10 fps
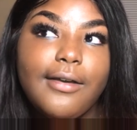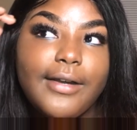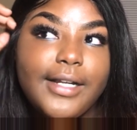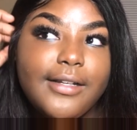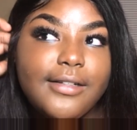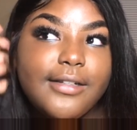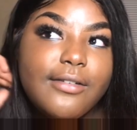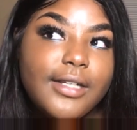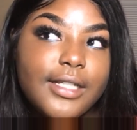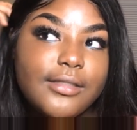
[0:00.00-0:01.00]
All right,
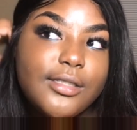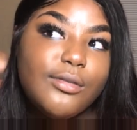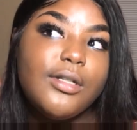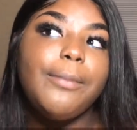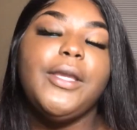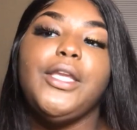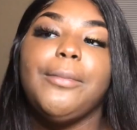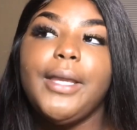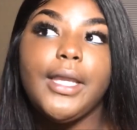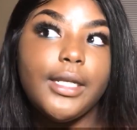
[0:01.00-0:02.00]
don't get too up in
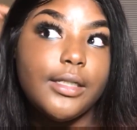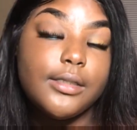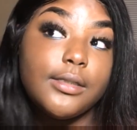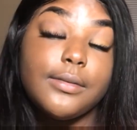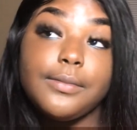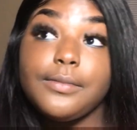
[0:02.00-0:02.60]
your panties.